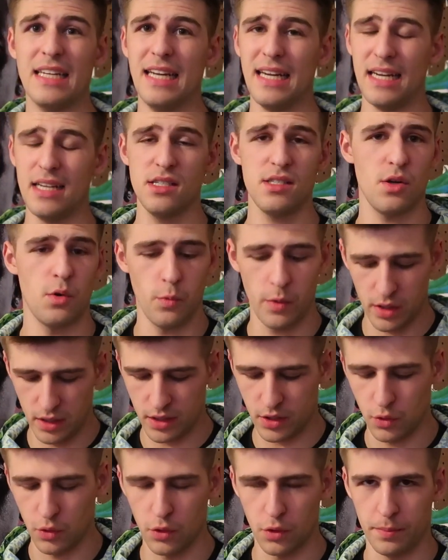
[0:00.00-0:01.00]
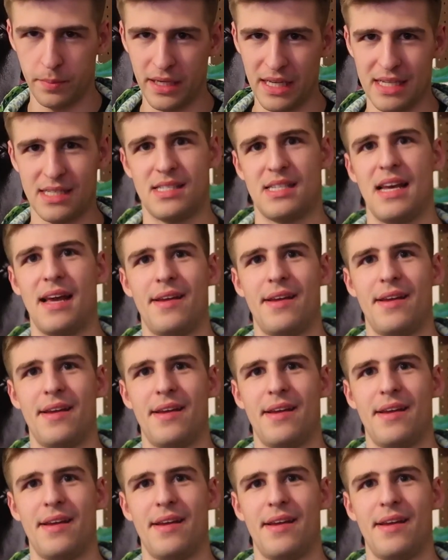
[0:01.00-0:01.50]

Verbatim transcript: and it is a really cool piece.